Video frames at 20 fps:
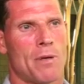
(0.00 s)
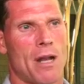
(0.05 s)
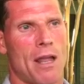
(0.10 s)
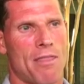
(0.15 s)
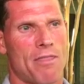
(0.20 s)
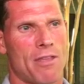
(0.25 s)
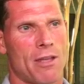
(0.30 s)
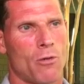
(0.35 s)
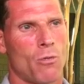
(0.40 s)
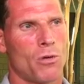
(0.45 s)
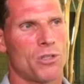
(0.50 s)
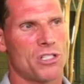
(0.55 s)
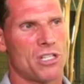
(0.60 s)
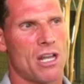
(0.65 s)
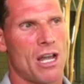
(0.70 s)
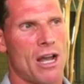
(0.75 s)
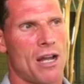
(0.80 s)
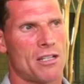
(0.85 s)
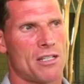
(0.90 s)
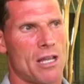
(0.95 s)
But I think once
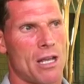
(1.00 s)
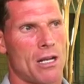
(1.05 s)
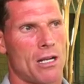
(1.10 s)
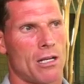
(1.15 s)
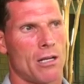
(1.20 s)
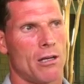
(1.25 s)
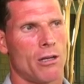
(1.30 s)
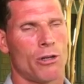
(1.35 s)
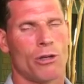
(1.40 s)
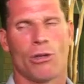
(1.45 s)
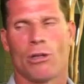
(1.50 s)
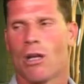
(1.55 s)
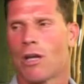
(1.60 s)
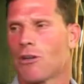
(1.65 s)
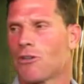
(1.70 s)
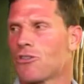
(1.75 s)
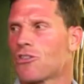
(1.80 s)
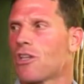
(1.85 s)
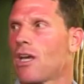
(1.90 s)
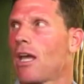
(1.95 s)
guys had a good
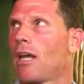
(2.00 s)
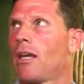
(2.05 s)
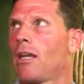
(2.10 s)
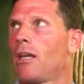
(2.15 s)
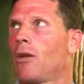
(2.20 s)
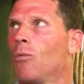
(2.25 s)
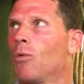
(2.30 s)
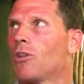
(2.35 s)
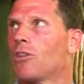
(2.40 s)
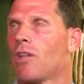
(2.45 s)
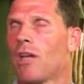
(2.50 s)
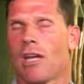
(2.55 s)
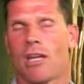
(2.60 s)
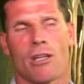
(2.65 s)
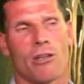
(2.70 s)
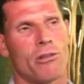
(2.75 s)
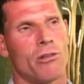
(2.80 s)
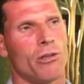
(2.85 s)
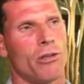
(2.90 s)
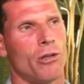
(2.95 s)
understanding of what they
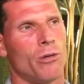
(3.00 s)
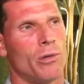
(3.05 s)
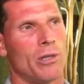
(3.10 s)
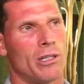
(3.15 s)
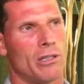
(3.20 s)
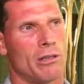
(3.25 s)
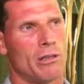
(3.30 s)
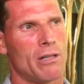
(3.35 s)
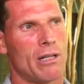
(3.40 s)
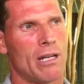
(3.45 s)
could do, and